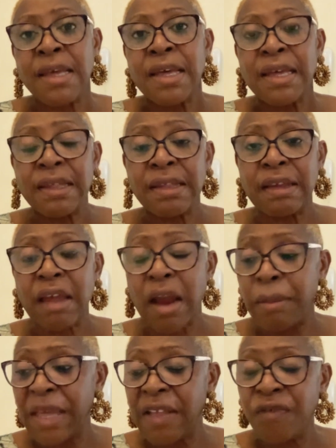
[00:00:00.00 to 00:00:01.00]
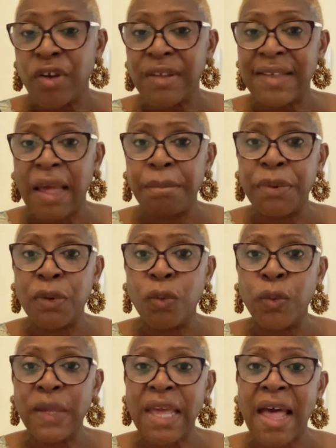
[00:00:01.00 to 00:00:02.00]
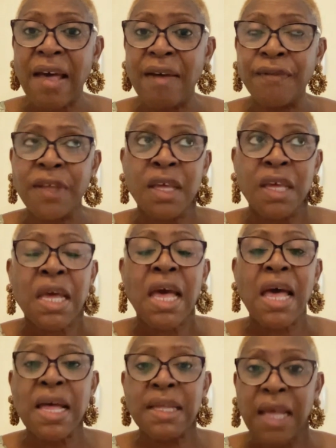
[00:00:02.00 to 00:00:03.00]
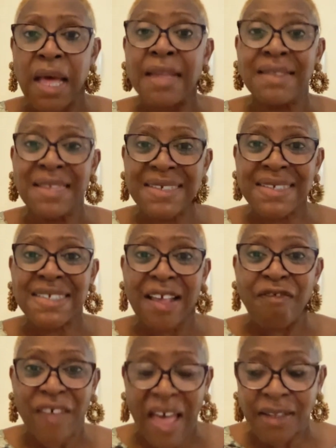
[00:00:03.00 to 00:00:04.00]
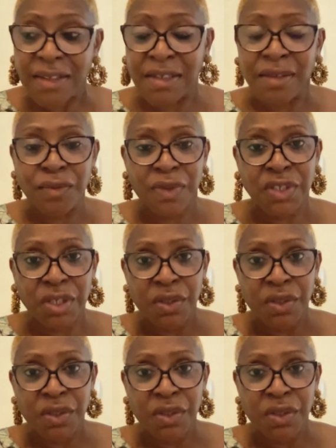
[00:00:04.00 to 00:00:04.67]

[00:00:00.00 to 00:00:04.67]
In the Caribbean, for example, we have, and this is a fact which